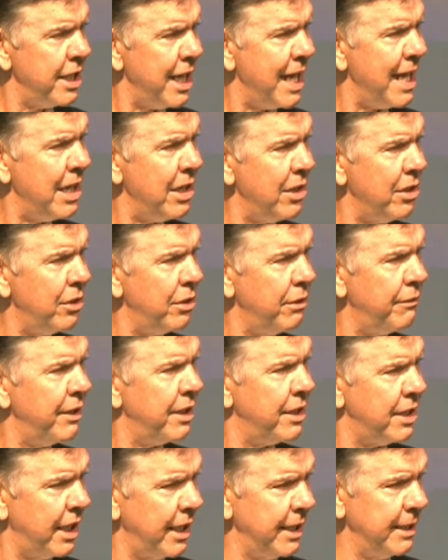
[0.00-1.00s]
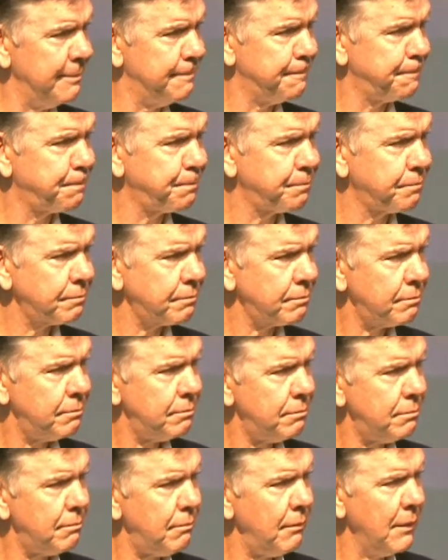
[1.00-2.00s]
the end of a day,
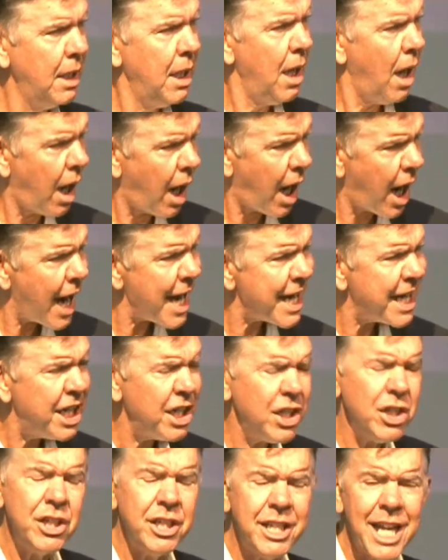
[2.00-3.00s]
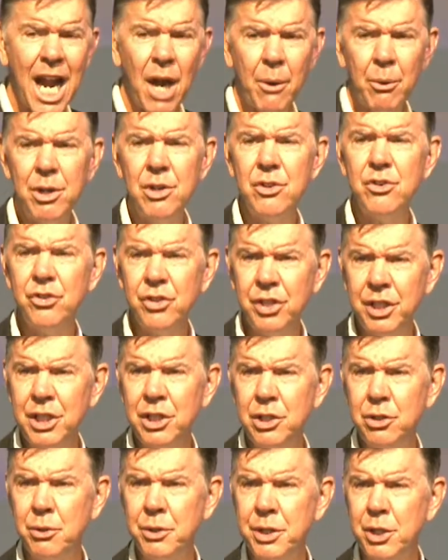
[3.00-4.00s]
I can guarantee
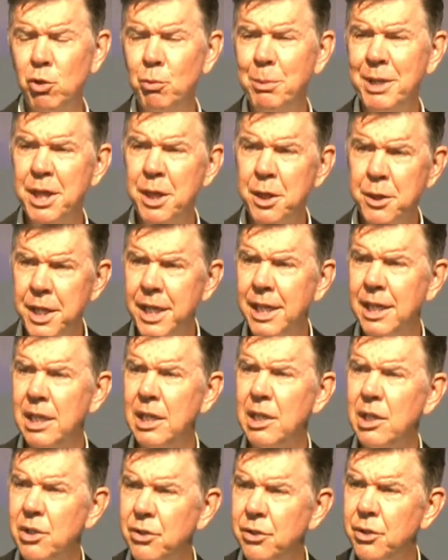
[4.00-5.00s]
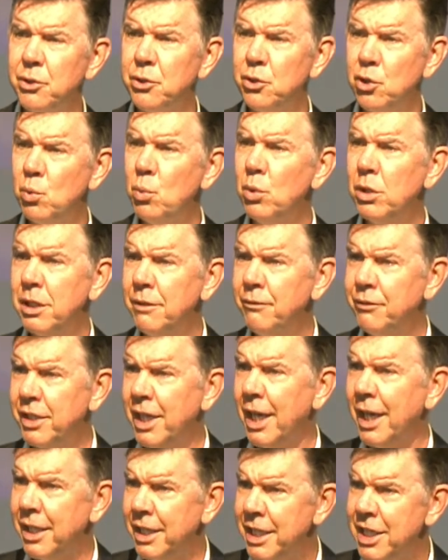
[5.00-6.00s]
you there will be things that you will have
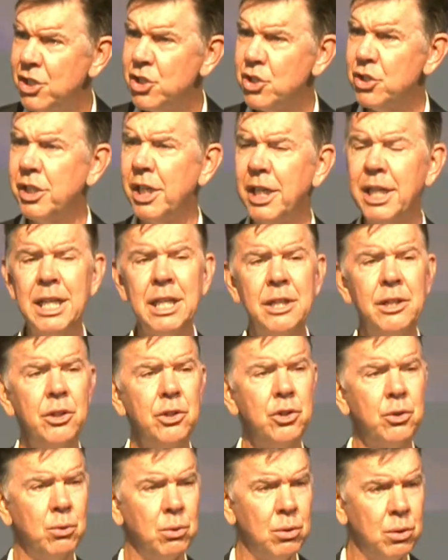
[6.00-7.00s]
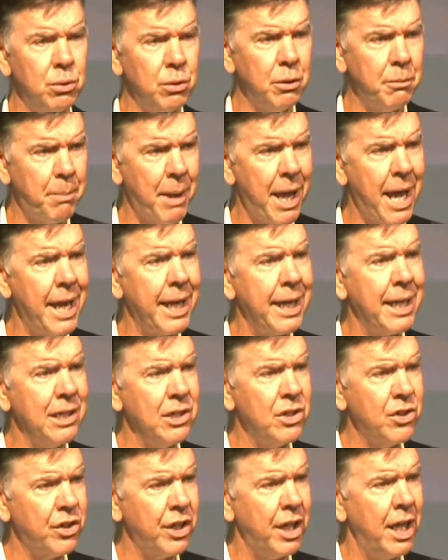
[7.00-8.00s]
done each day that you'll look back
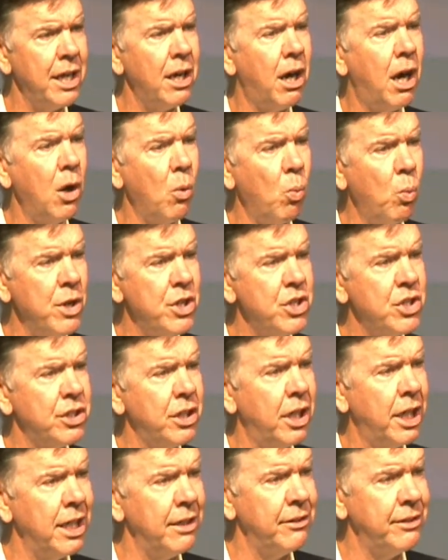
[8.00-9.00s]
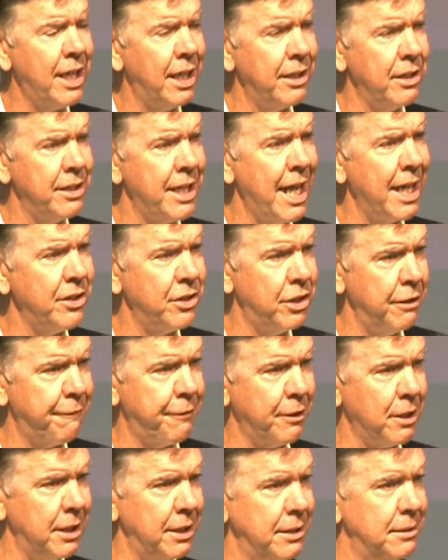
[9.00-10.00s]
and say, I wished I had done that
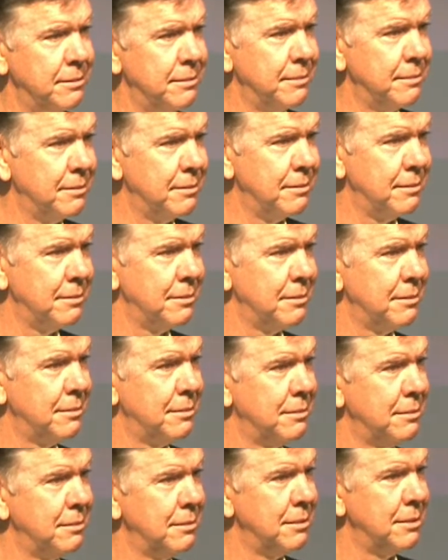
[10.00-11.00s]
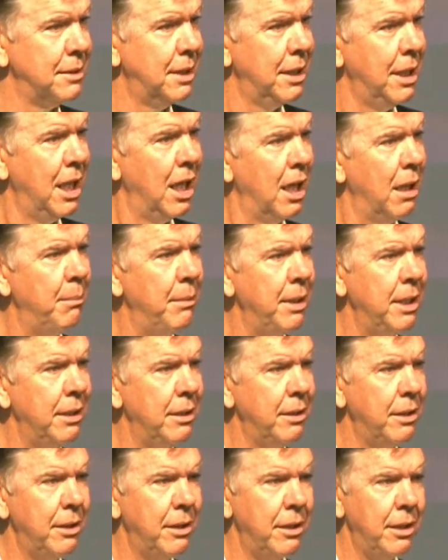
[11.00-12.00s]
differently. I
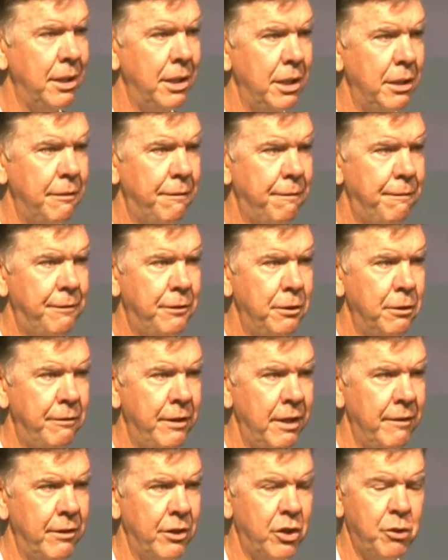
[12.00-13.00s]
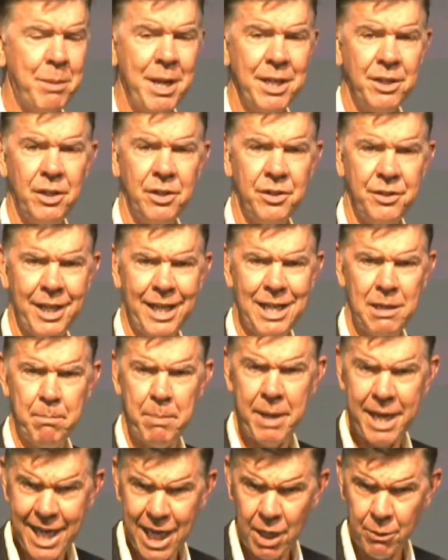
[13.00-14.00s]
mean, if you've ever spent a day
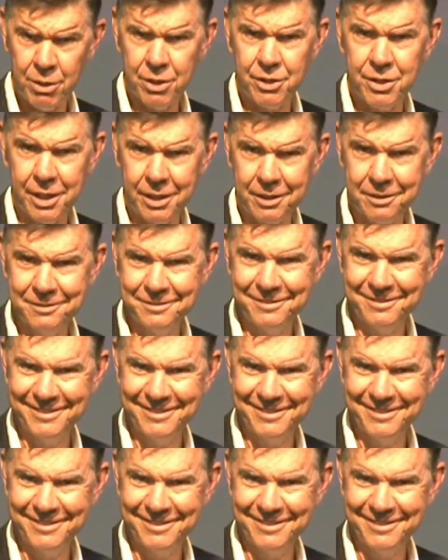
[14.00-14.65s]
parenting,